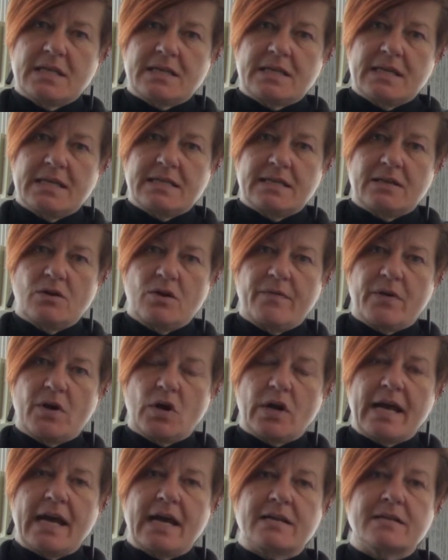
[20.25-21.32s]
that they did on
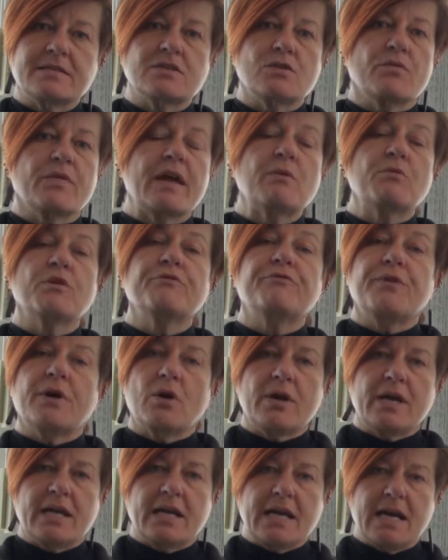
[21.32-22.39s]
their land. So they were
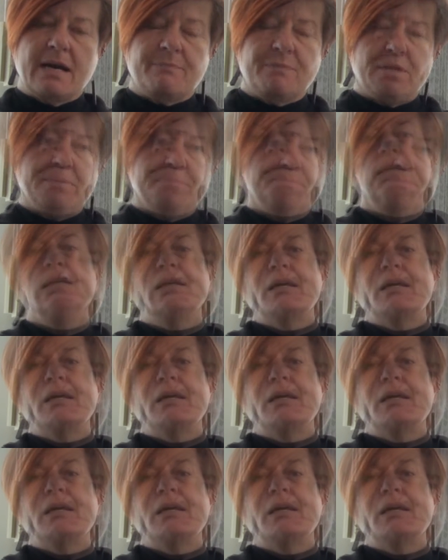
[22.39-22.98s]
very unhappy.